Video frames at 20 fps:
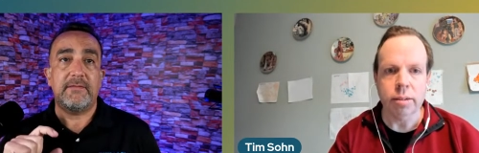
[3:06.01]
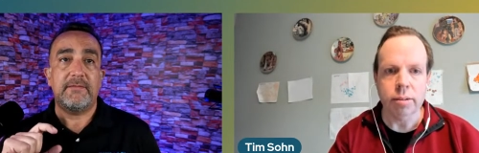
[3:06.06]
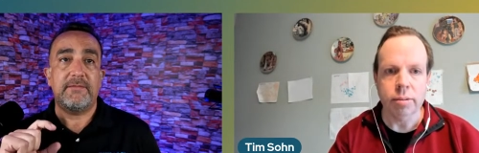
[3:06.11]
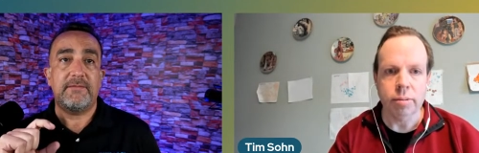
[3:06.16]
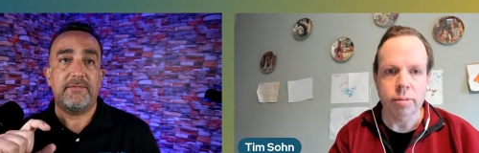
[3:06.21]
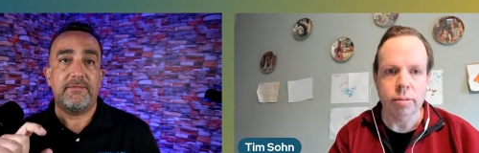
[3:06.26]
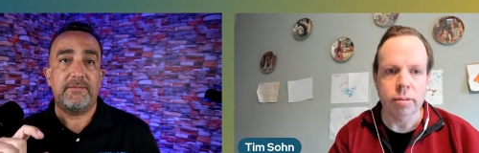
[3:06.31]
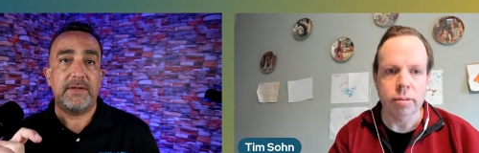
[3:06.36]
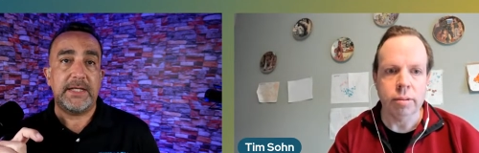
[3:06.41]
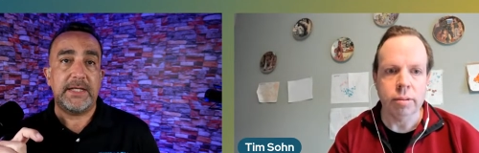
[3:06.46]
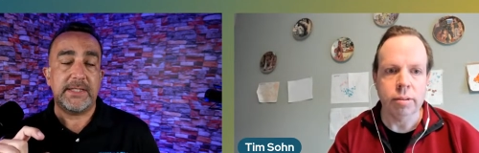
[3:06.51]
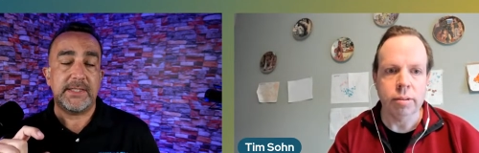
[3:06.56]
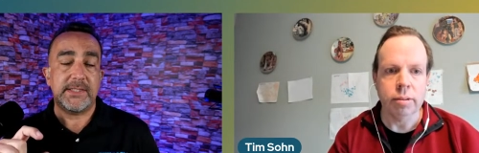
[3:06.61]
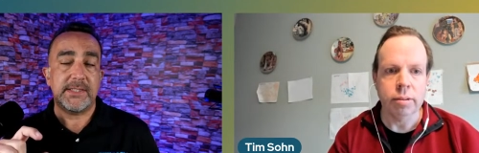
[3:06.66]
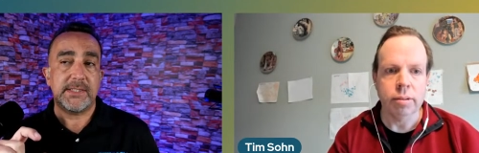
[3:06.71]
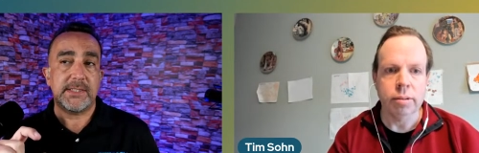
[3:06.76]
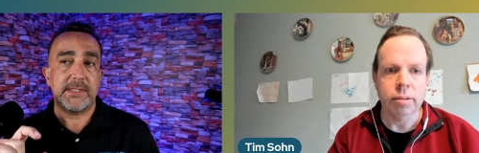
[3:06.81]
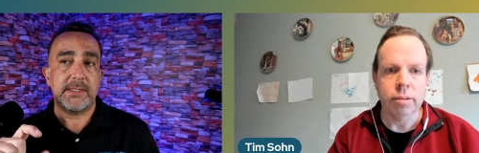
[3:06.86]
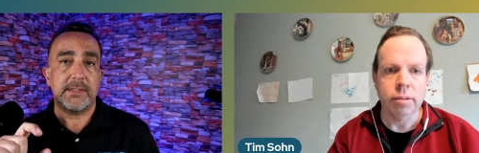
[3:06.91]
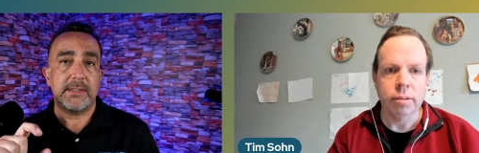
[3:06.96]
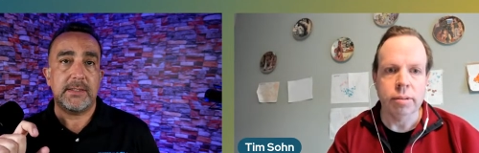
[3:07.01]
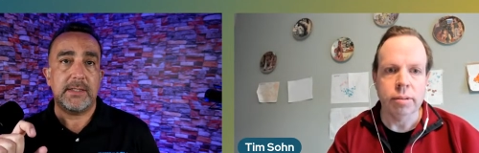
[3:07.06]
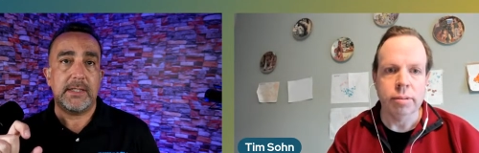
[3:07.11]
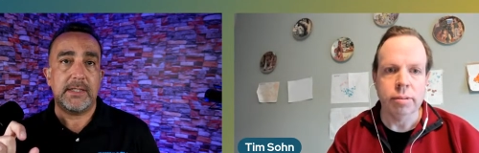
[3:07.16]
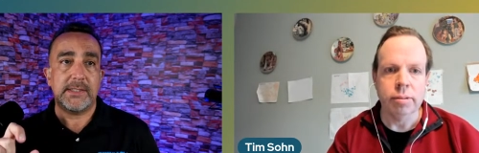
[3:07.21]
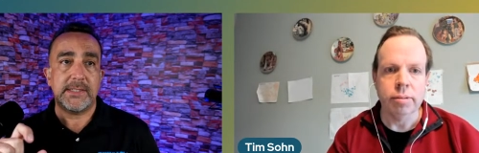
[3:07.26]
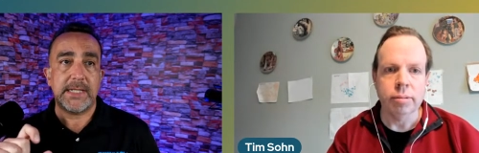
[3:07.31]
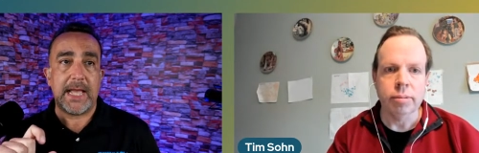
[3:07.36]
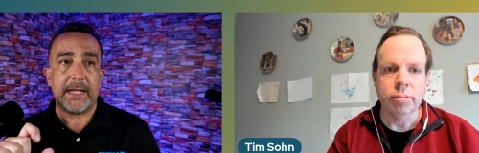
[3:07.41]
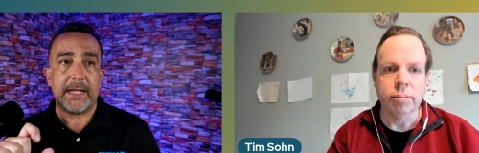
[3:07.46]
Speaker 1: fits
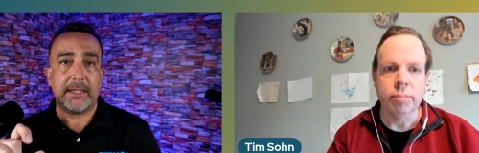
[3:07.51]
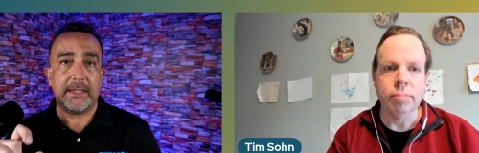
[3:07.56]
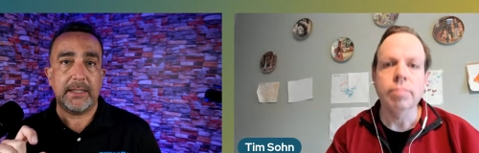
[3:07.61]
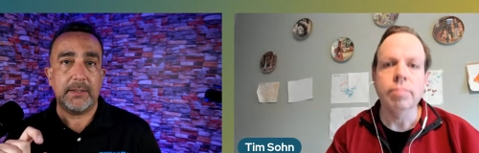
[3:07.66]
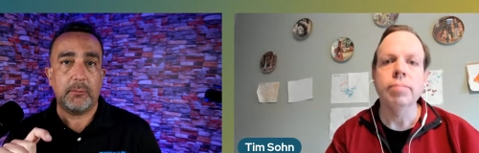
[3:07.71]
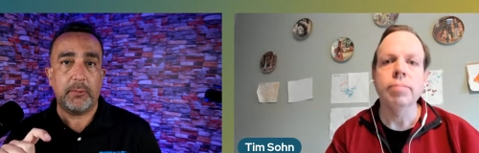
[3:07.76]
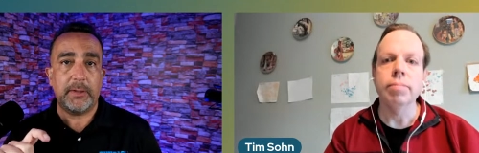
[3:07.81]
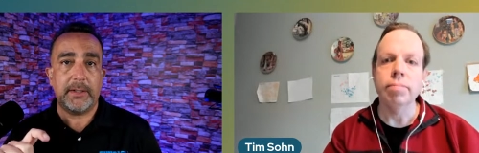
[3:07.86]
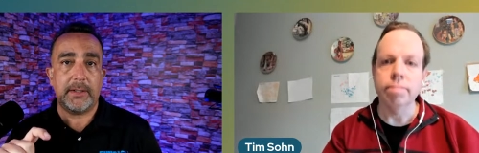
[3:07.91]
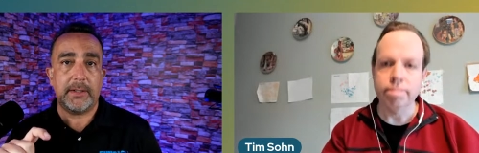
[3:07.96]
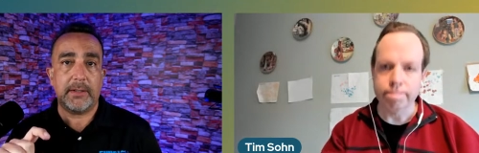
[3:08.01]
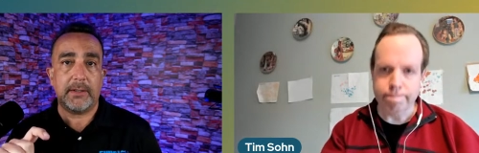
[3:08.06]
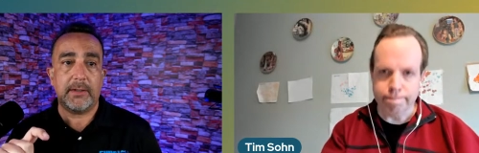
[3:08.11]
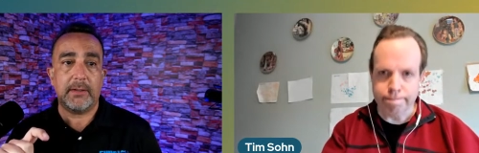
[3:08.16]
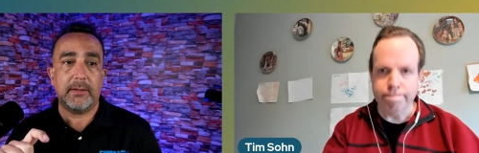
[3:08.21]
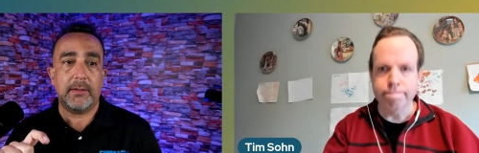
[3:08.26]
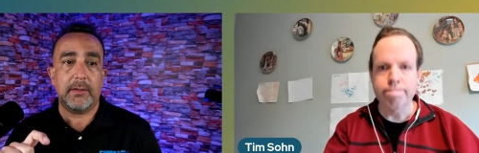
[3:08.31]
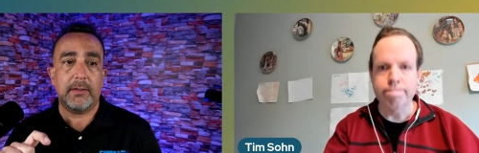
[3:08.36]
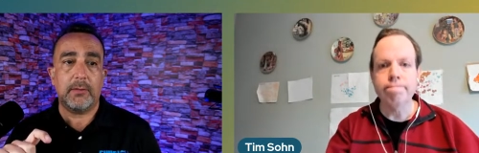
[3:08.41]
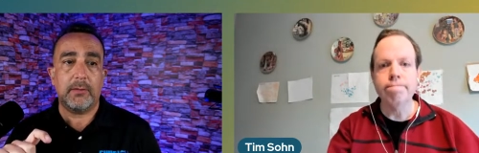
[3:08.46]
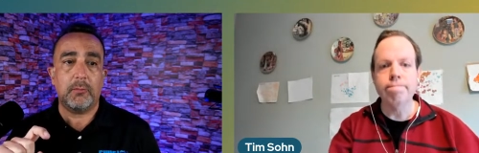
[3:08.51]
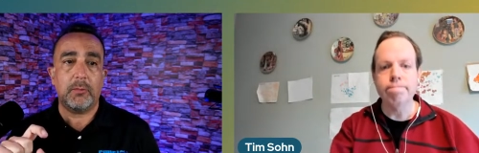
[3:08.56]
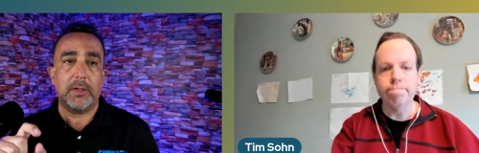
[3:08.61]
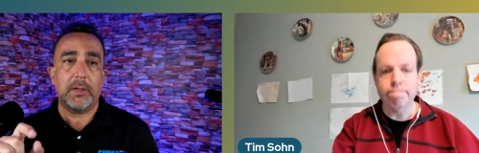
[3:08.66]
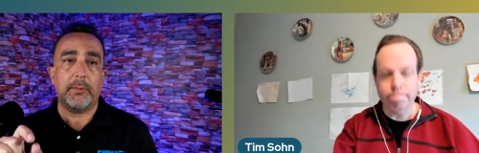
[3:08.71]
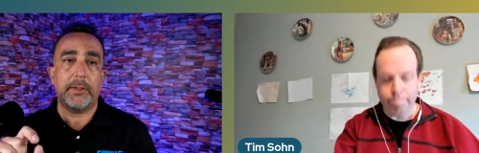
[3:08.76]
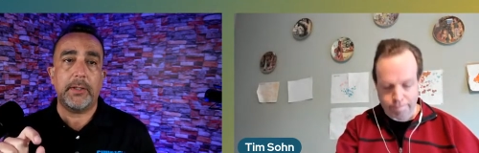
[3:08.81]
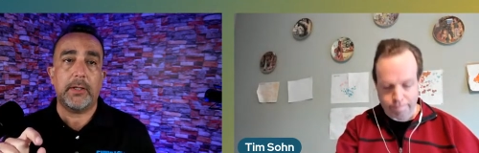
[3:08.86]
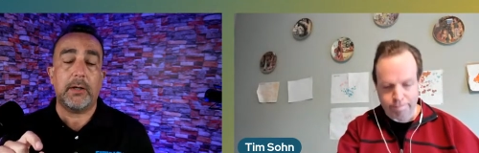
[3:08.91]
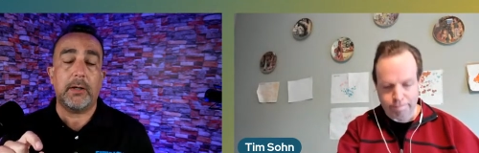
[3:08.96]
exactly where where
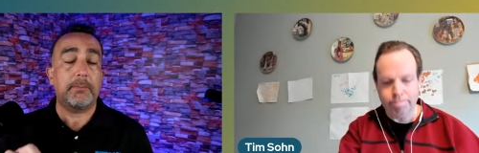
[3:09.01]
we are.